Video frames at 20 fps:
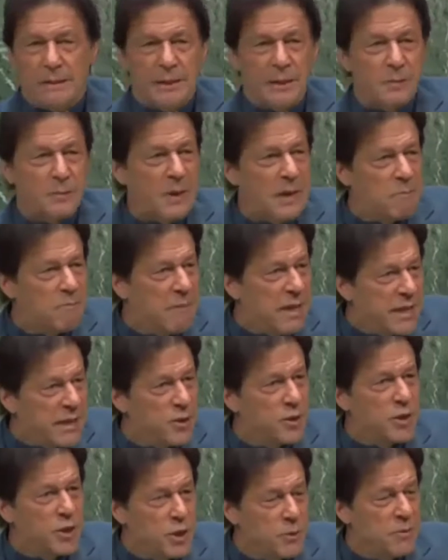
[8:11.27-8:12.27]
spend
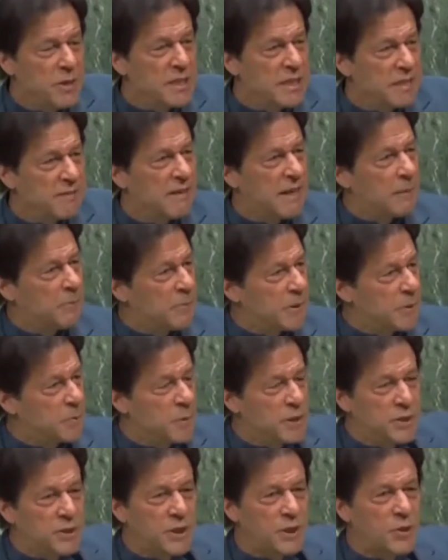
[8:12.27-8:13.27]
money on human
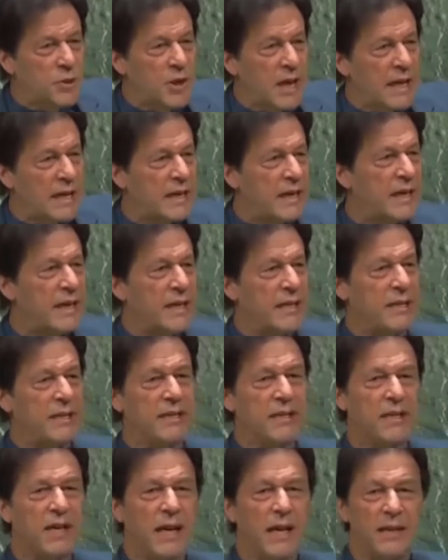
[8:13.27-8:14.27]
development, which the United
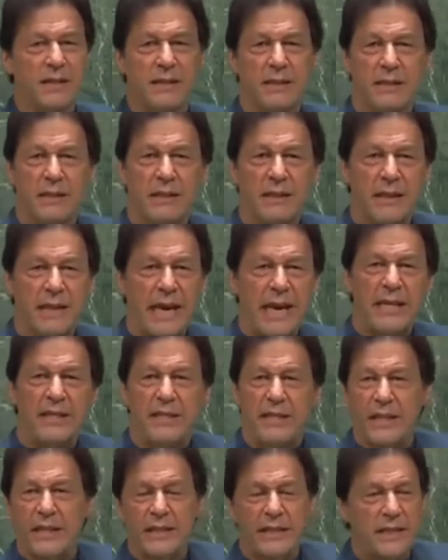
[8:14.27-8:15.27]
Nations asks,
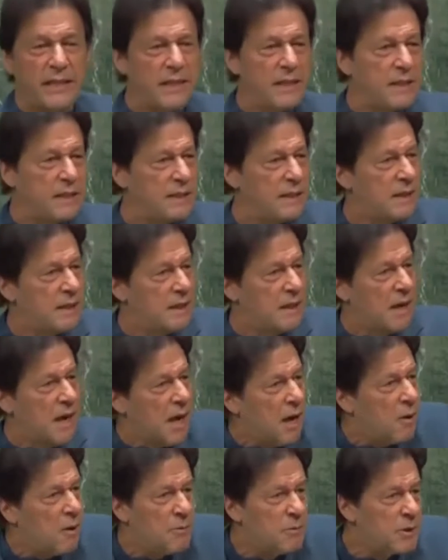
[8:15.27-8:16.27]
SDG?
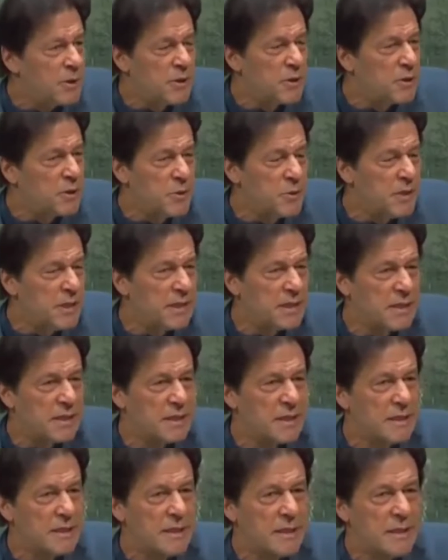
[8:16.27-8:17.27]
How are we going to do it
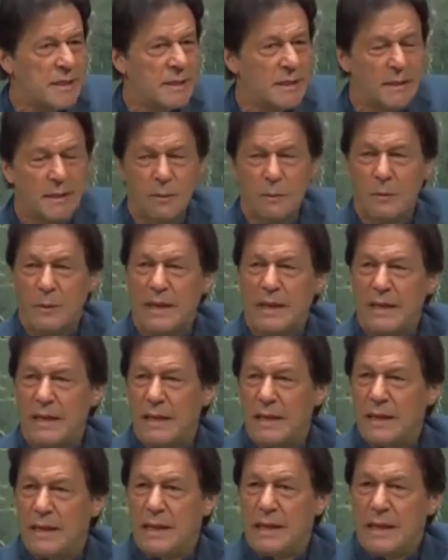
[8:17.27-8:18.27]

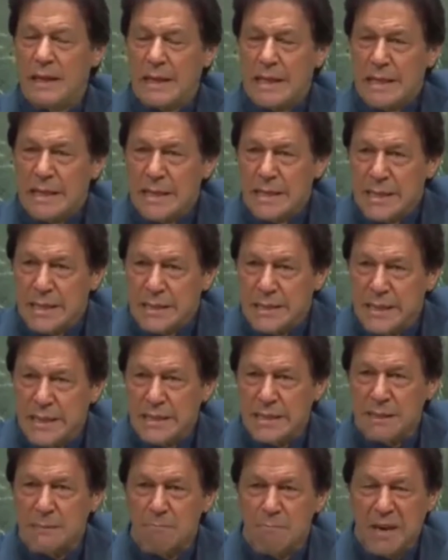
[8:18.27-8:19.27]
when
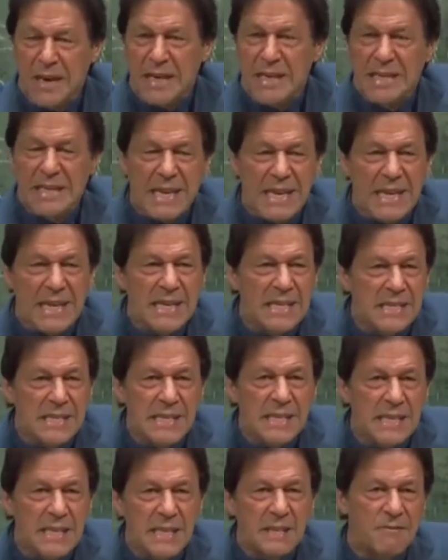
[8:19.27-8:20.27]
this money can
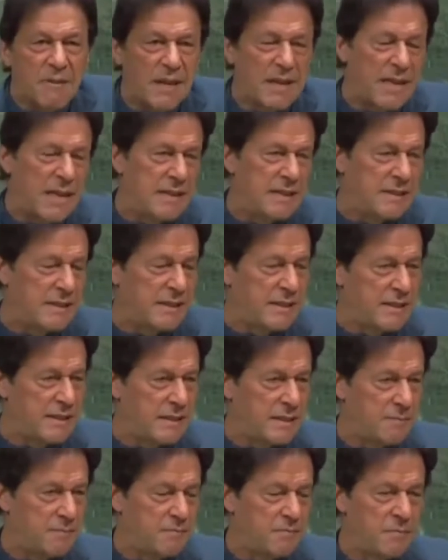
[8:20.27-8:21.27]
easily leave our
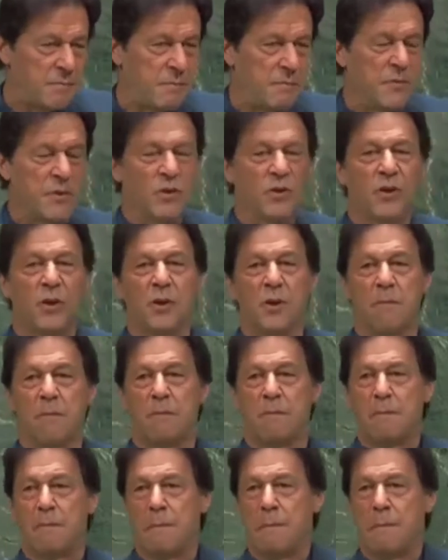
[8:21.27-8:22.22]
countries? So,